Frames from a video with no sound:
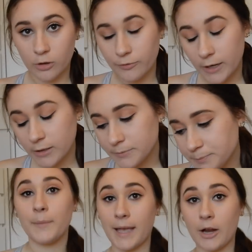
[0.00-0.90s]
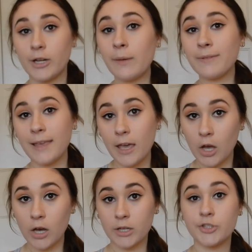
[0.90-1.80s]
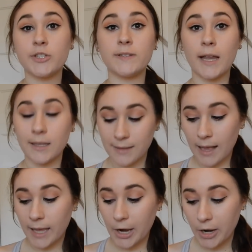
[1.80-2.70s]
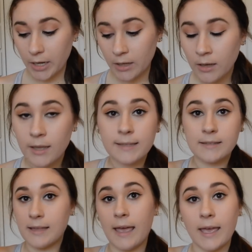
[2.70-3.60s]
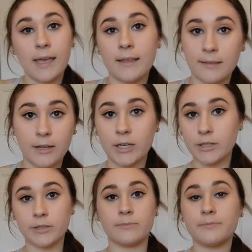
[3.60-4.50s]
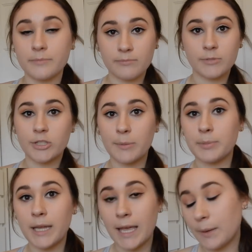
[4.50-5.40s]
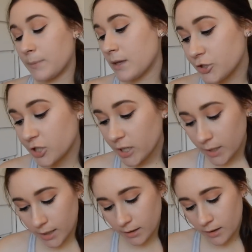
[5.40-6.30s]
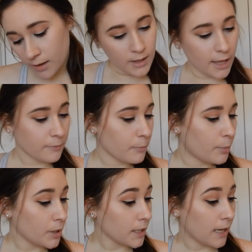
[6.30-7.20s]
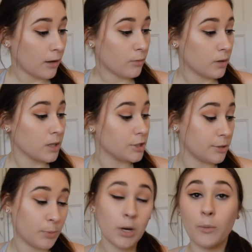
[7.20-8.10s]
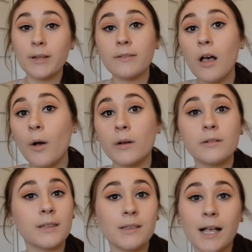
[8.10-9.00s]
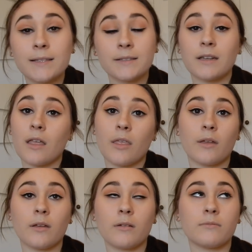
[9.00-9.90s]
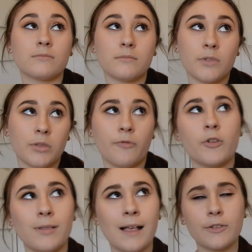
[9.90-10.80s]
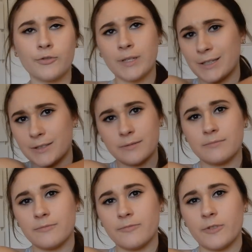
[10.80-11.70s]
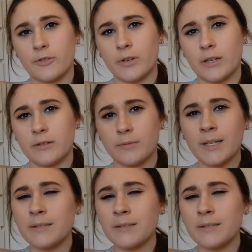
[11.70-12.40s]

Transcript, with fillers: girlfriend. But yeah, her name is Kay Cook. She's dating Zach Herron. Zay is their ship name. She has been putting out, she put out one song in the last, for the last three years. For three years,